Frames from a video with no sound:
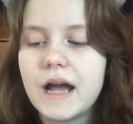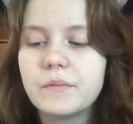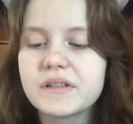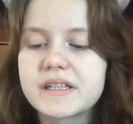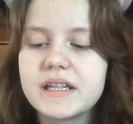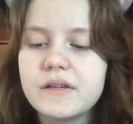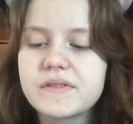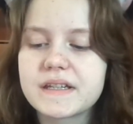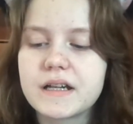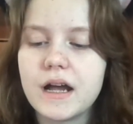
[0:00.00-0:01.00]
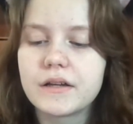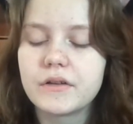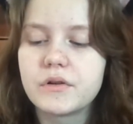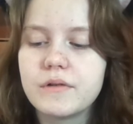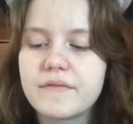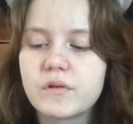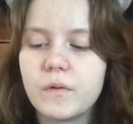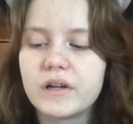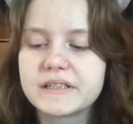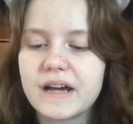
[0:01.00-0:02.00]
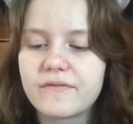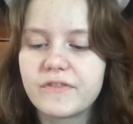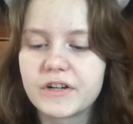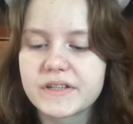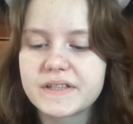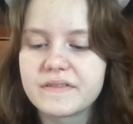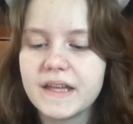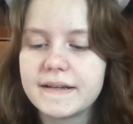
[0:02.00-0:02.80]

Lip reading: I was to use the gun on whoever walked out first.